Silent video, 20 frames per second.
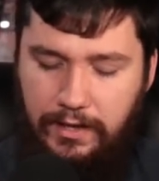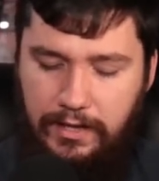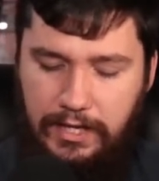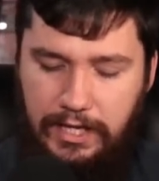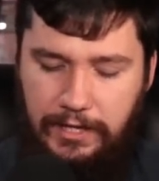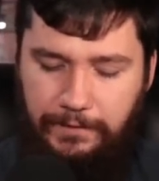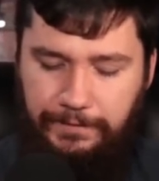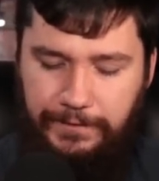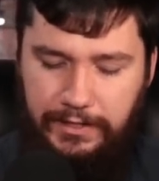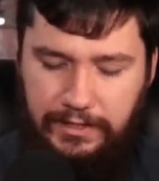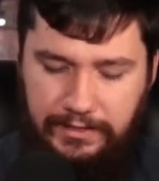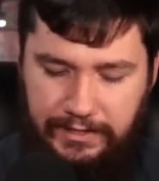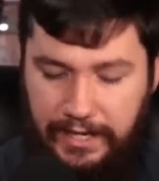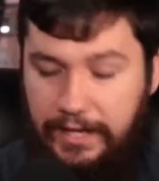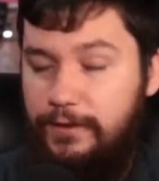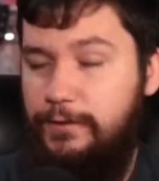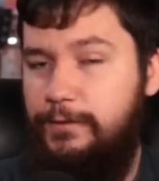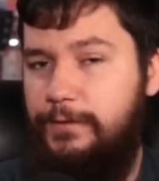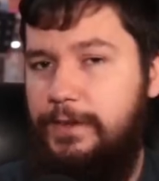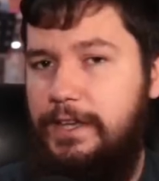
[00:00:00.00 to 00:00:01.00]
If the
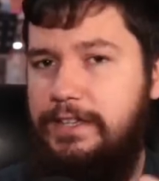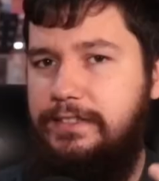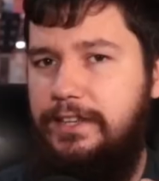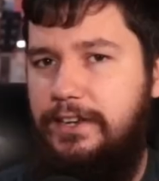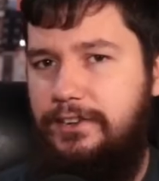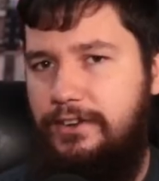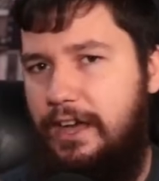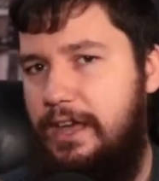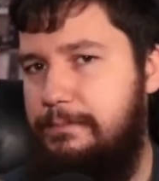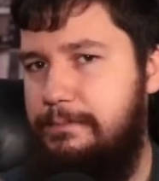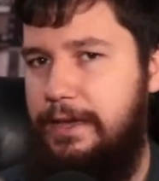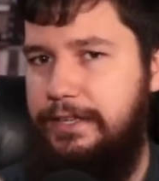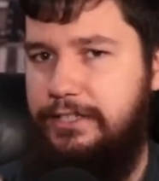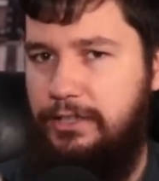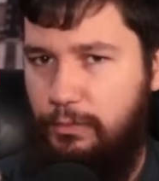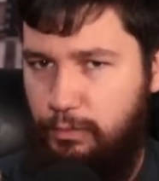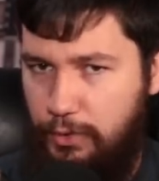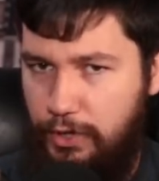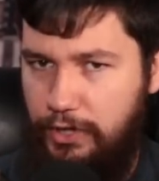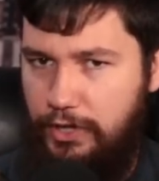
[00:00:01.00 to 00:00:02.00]
dev is a nightmare
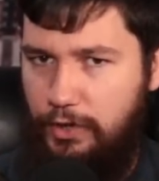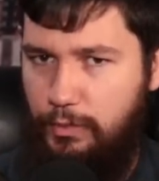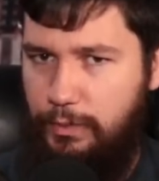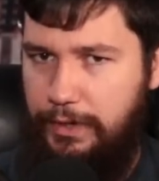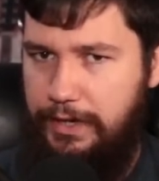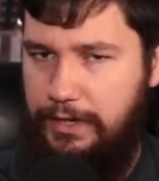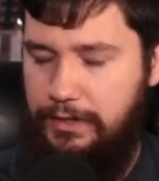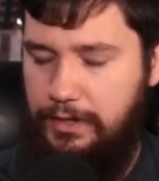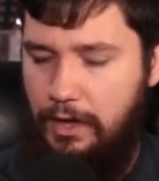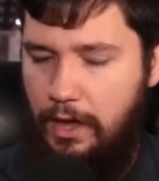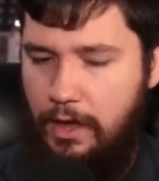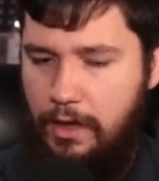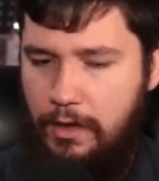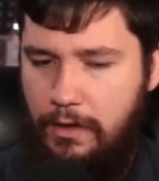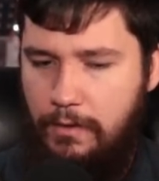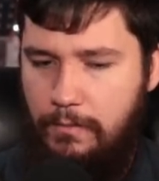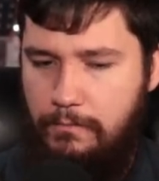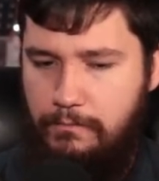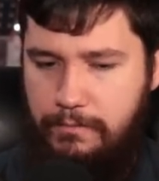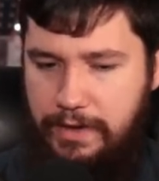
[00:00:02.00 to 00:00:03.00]
to work with,
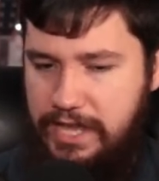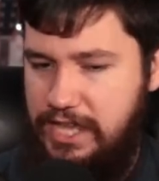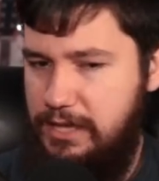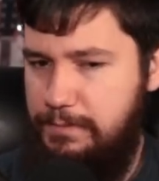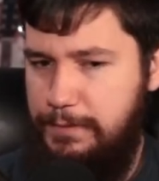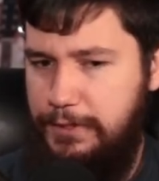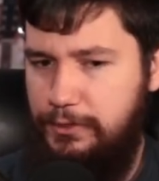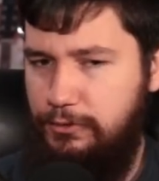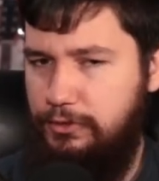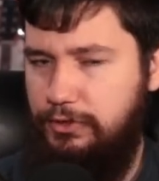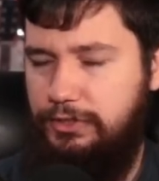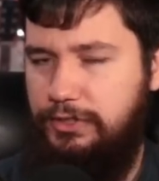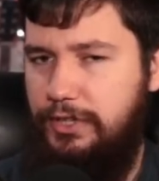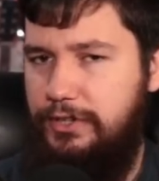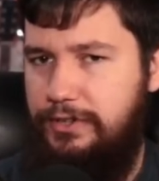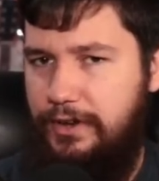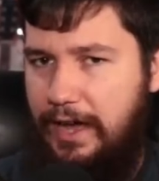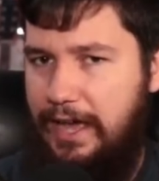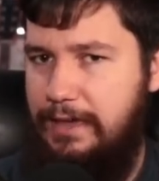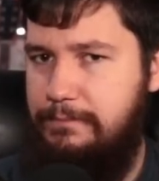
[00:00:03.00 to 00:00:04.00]
maybe you're just a
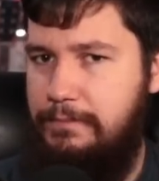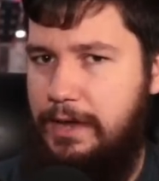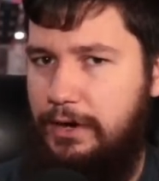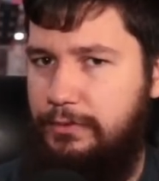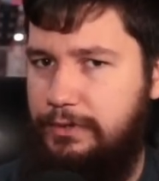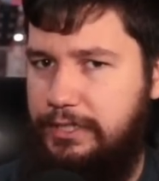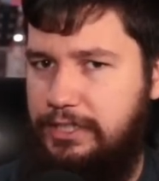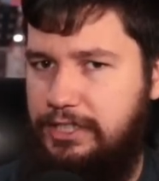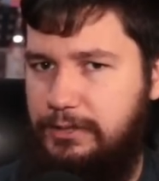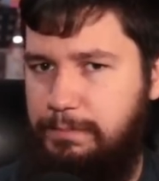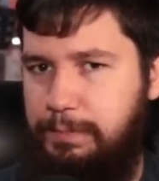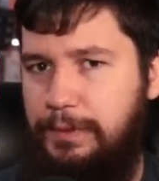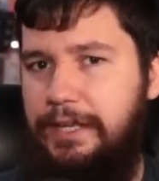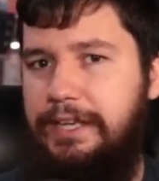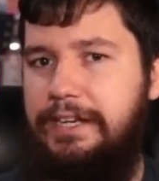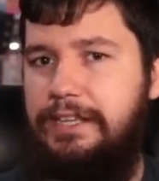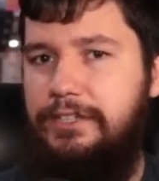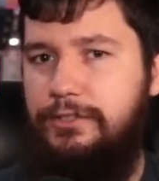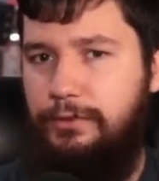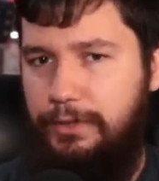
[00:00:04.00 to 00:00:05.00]
nightmare at explaining your